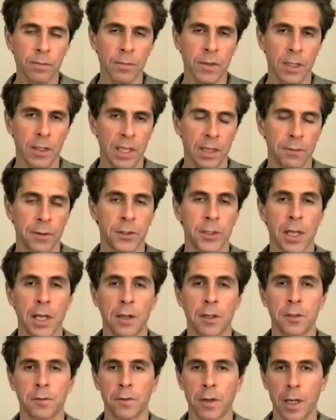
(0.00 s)
It never
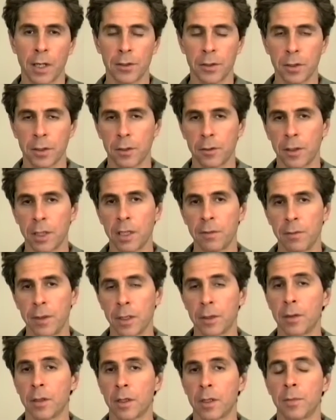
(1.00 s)
satisfies the
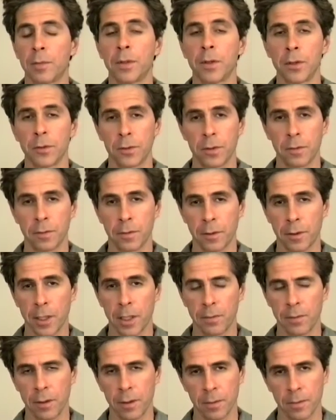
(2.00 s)
craving, the compulsive
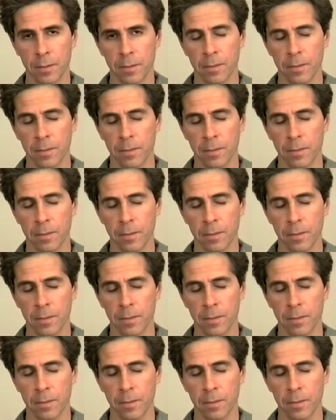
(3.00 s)
craving.